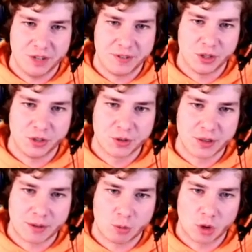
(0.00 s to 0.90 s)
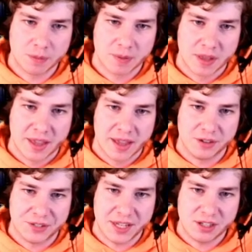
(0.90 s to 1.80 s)
If you go through that warp,
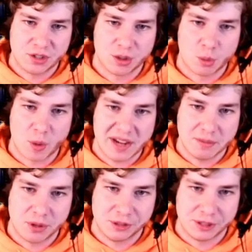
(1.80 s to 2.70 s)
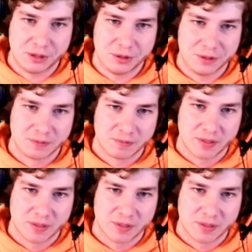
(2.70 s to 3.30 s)
it'll take you to the rainbow zone.